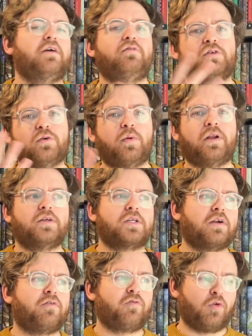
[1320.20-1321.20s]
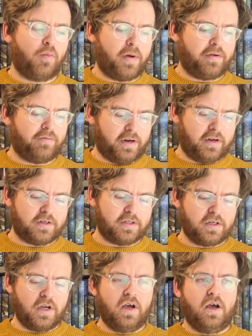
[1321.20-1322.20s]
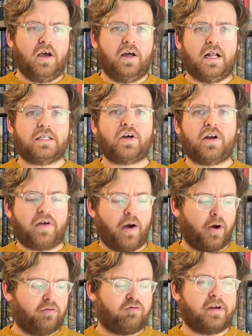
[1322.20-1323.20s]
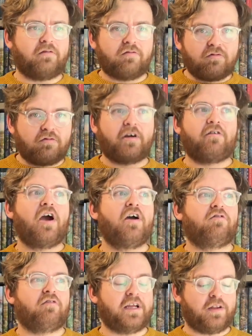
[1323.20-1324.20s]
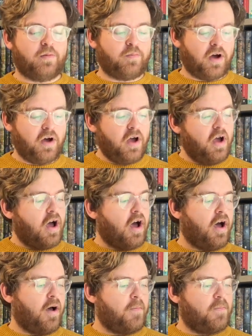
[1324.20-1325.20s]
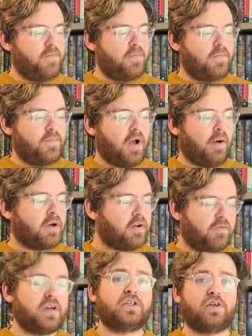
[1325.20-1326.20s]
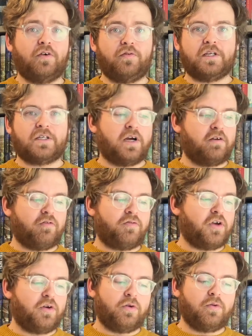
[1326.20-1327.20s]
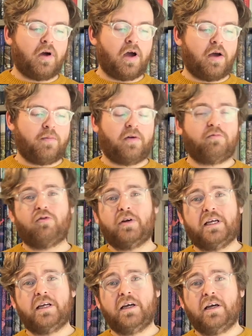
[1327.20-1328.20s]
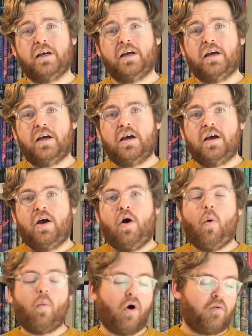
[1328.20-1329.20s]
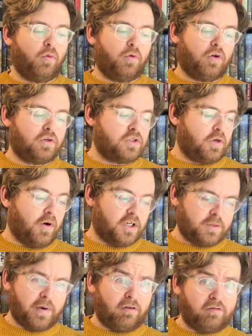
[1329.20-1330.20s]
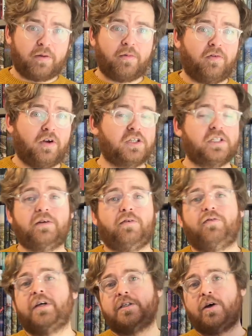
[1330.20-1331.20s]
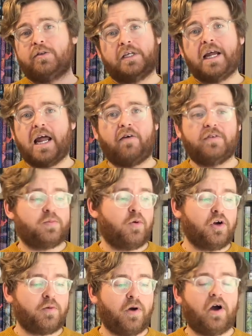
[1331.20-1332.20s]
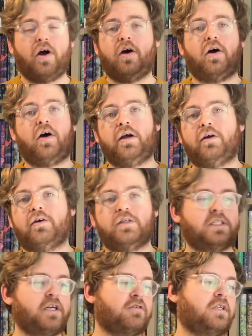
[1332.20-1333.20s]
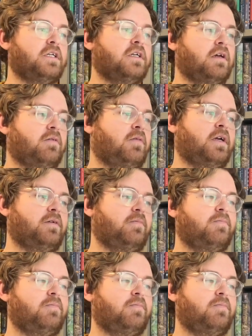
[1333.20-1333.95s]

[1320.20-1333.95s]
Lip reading: we talk about these kind of four main villains. That's kind of how I'd rate them. But I'm going to finish off this kind of review. I've probably waffled on too much about Greek mythology and the things I was getting out of this book, but I seriously, like,